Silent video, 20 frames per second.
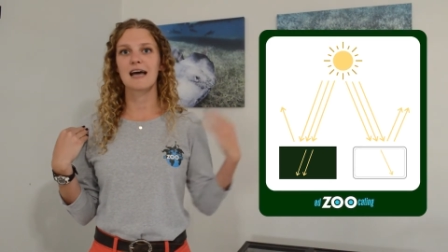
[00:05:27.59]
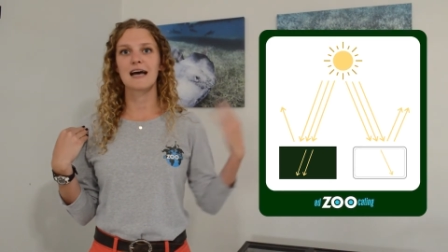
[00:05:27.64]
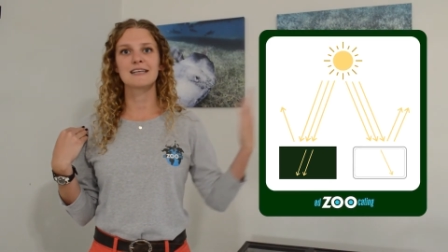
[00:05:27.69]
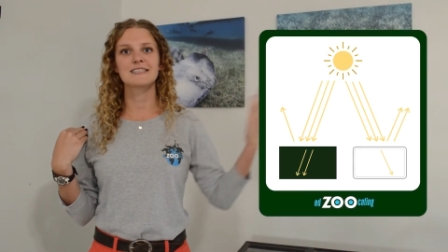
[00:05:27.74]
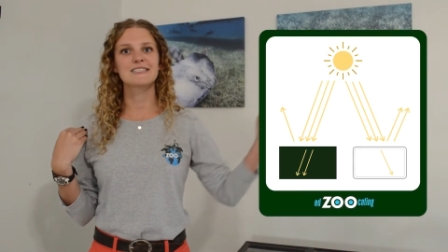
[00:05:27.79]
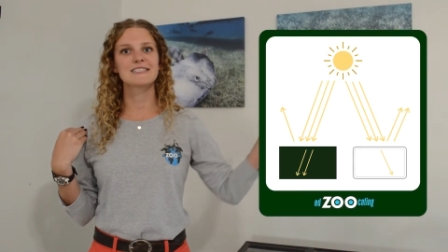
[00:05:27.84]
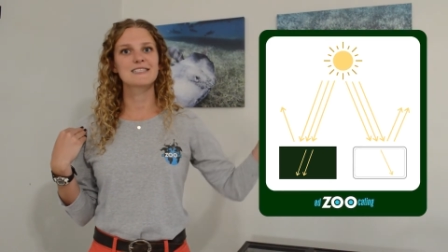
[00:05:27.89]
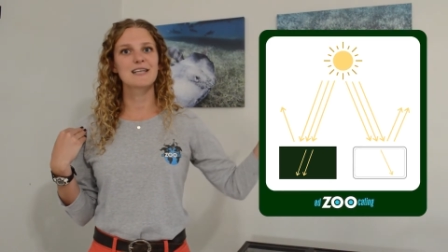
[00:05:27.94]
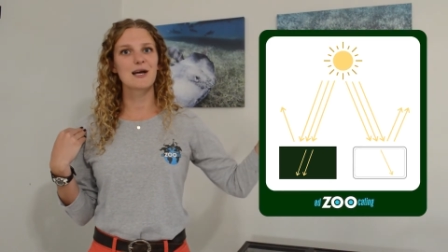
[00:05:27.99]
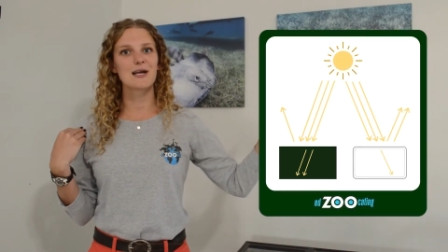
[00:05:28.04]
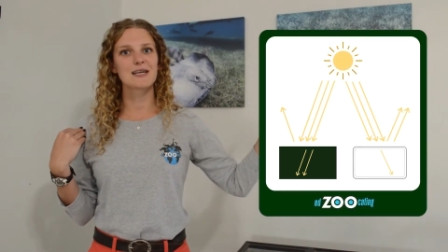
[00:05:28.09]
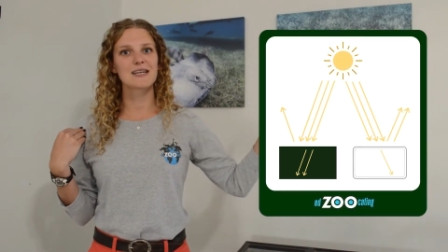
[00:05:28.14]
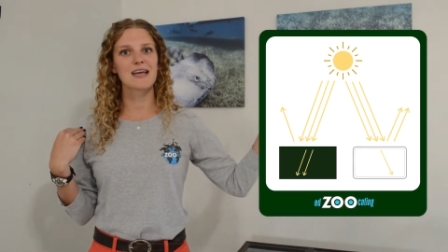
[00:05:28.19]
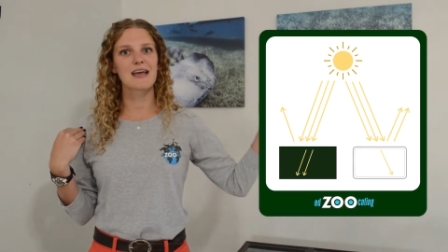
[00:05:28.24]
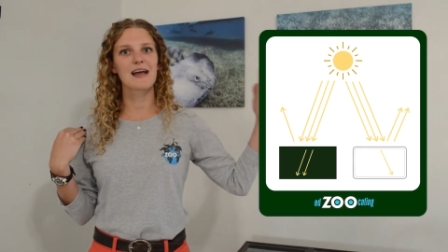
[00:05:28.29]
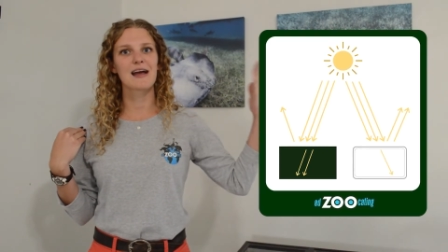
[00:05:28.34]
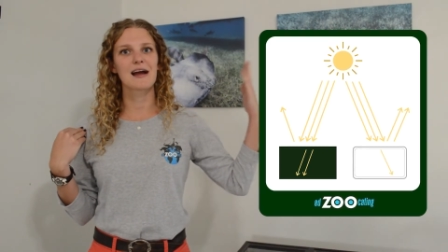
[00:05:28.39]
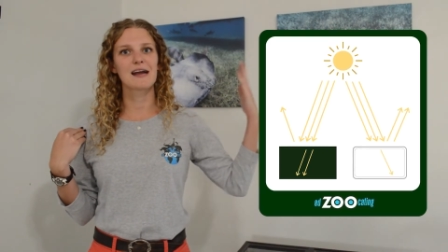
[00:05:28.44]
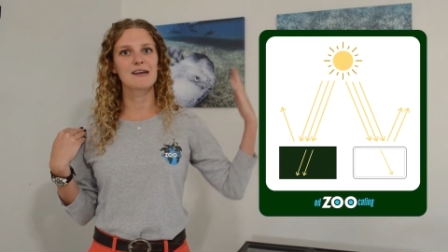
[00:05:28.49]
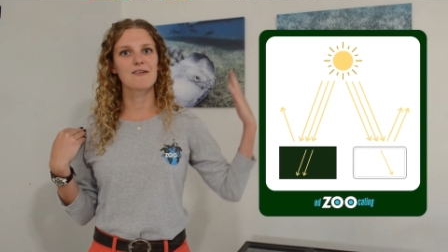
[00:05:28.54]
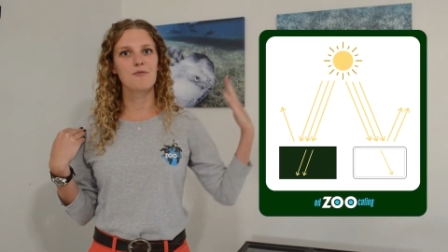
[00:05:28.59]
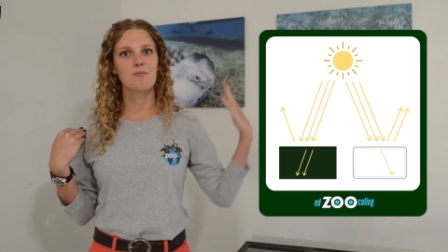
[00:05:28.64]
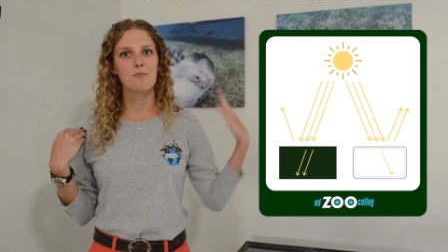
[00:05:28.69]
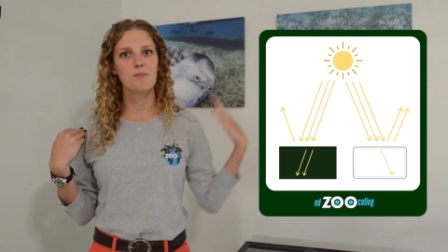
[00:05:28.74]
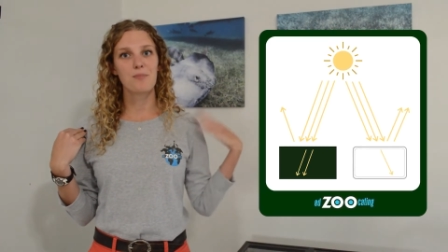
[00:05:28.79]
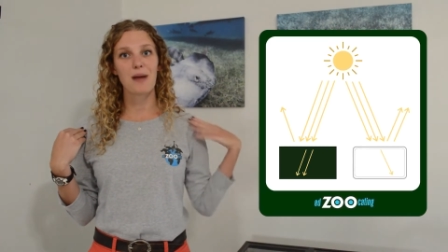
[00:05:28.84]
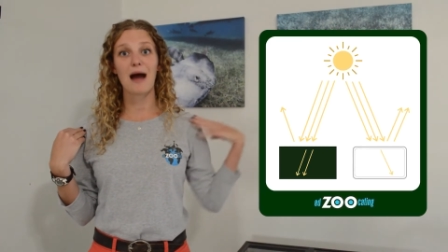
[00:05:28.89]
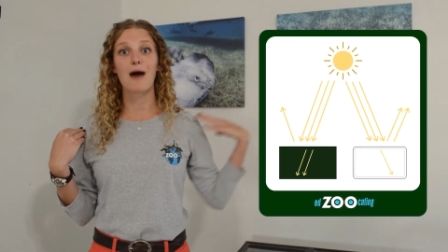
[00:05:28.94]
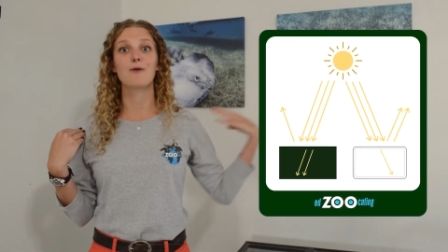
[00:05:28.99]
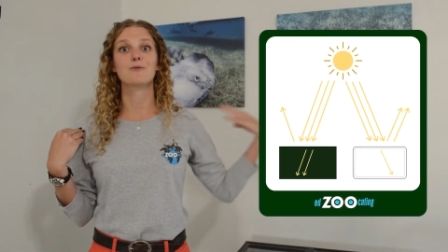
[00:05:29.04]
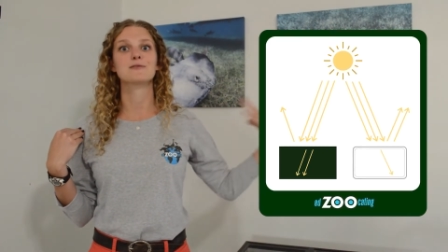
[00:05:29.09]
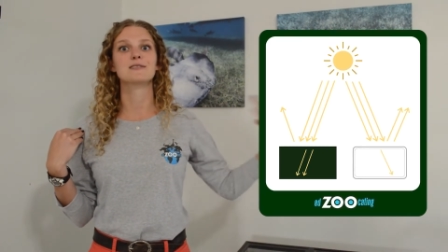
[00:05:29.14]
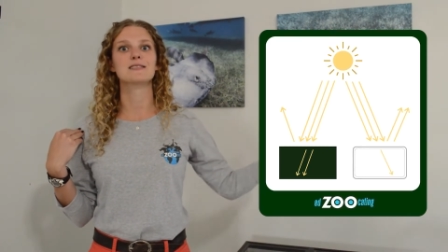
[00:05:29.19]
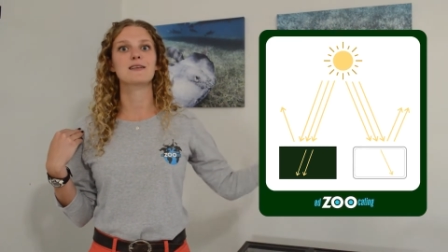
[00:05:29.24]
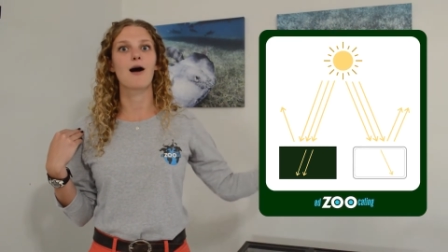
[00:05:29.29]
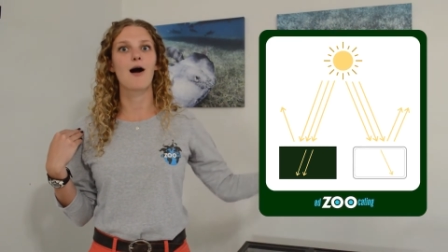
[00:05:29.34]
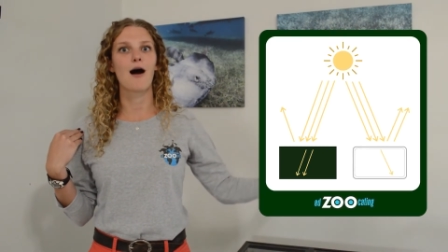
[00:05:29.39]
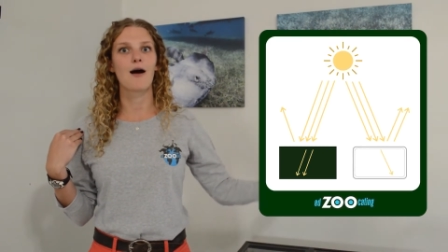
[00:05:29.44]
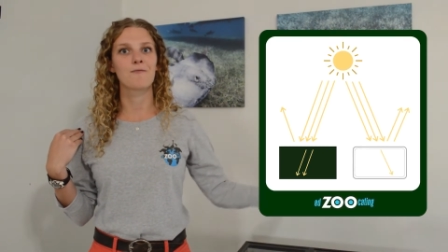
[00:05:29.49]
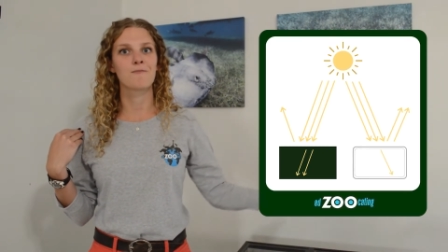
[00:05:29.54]
that sun can kind of
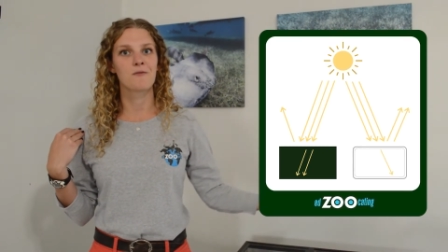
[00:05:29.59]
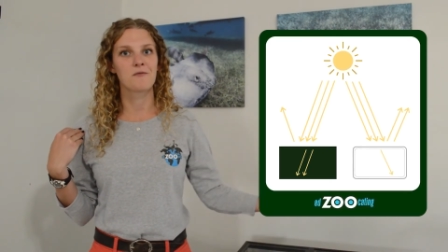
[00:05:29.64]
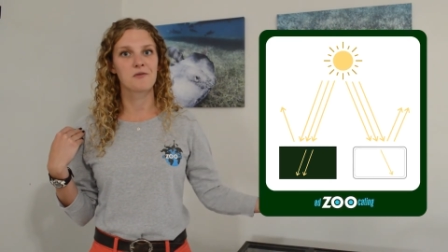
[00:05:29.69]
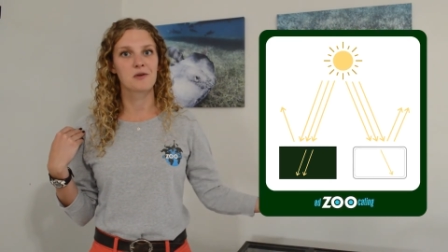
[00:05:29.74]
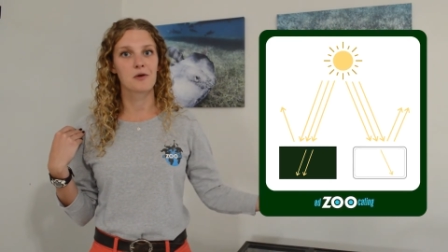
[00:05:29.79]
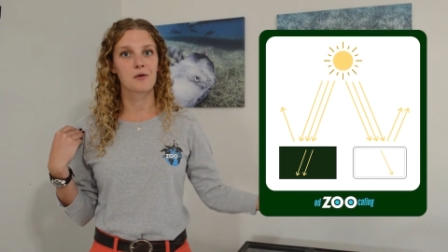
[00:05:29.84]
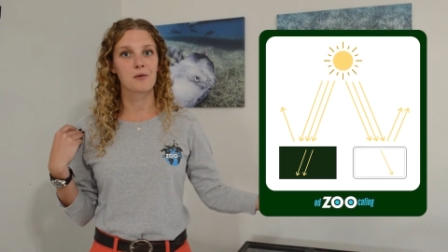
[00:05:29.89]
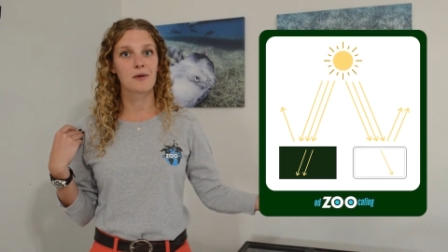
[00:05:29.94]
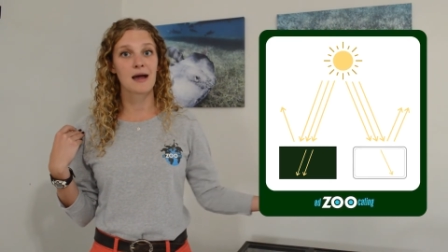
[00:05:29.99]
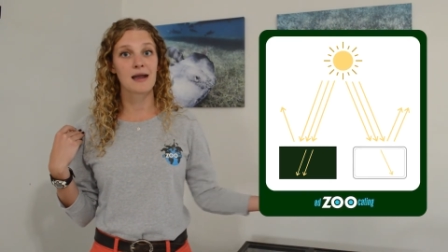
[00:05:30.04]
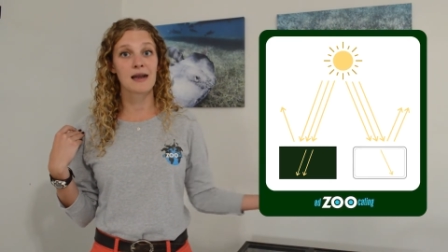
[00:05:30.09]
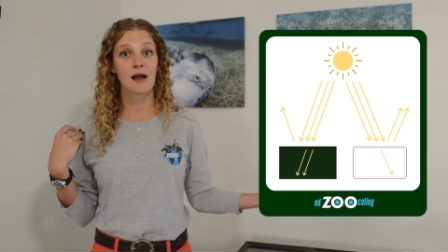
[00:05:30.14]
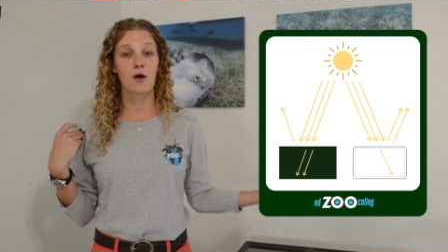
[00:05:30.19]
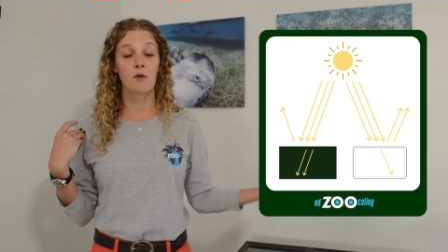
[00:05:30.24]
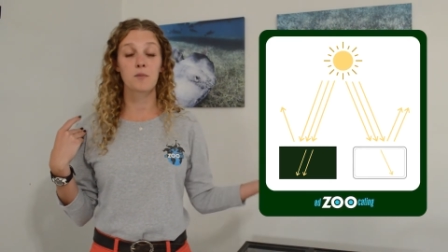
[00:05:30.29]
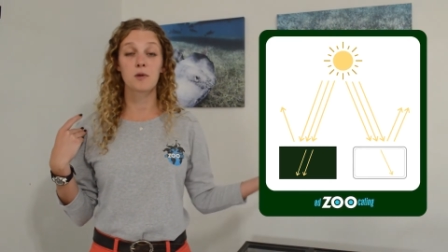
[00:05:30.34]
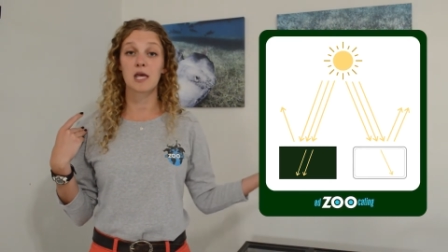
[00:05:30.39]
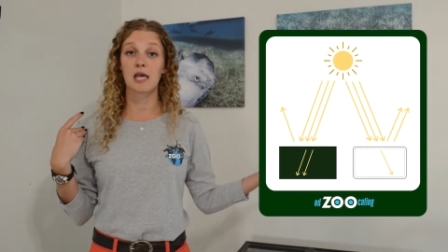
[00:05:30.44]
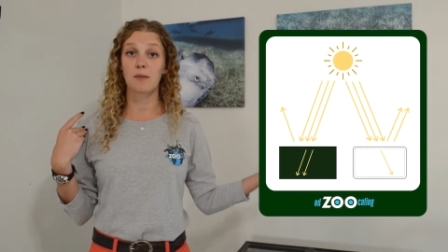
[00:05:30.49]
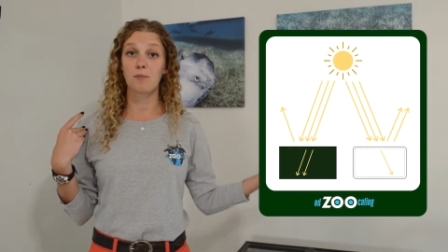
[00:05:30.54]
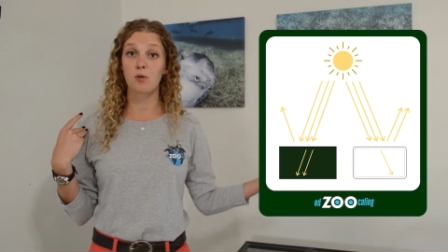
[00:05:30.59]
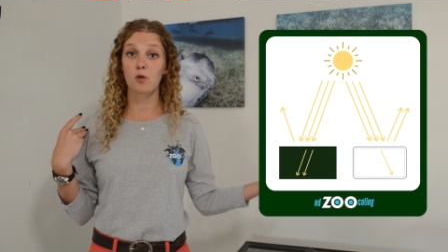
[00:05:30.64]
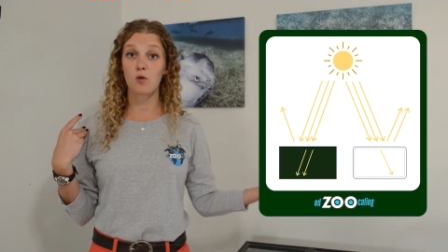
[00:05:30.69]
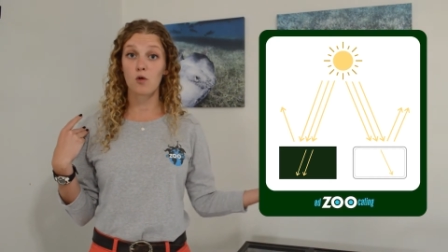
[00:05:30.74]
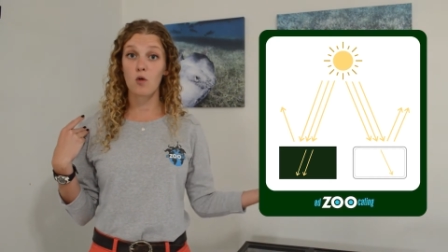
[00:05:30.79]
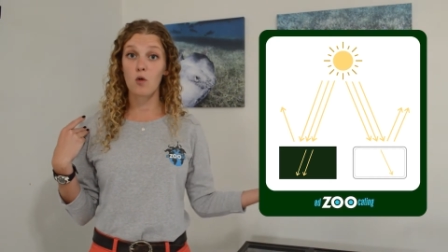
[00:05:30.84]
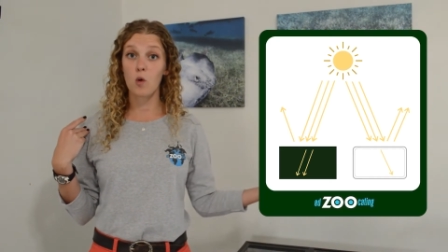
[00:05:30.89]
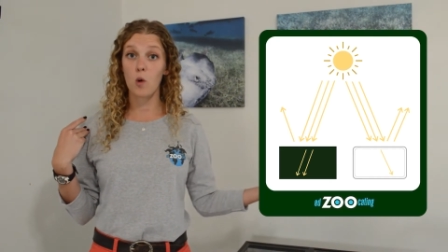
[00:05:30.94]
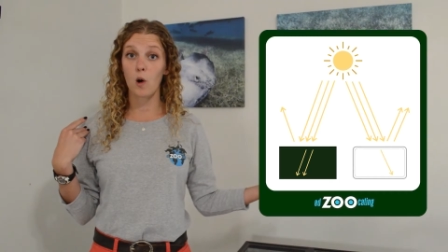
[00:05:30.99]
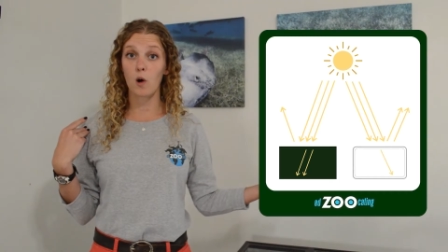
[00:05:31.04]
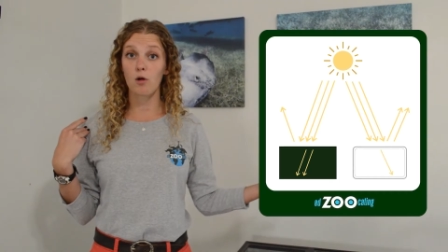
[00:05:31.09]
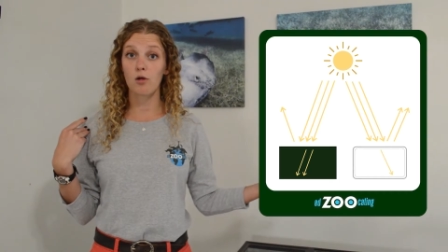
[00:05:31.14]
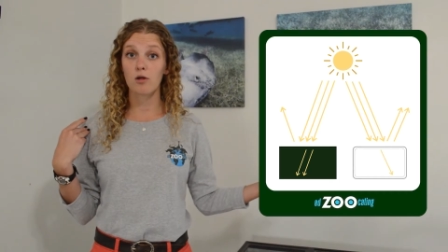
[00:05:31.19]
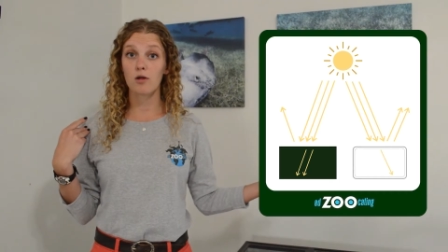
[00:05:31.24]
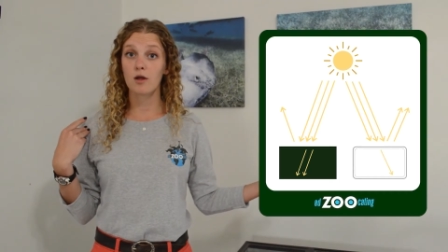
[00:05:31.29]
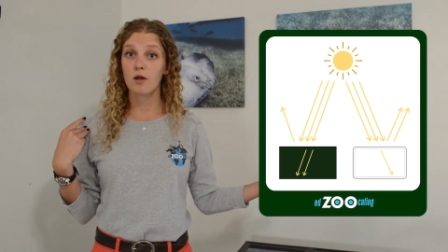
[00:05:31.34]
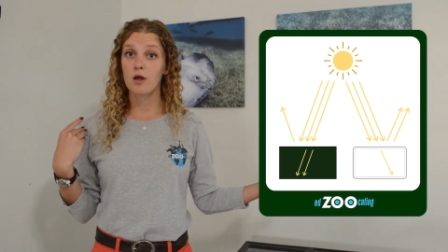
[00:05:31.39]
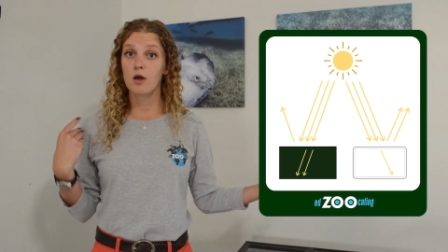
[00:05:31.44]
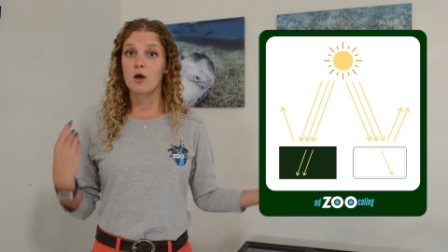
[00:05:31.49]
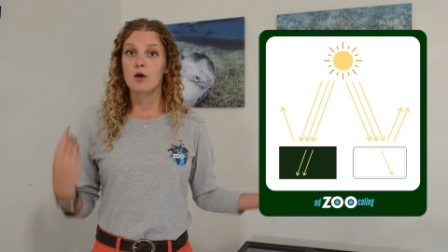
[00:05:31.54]
bounce off of you and help keep you cool.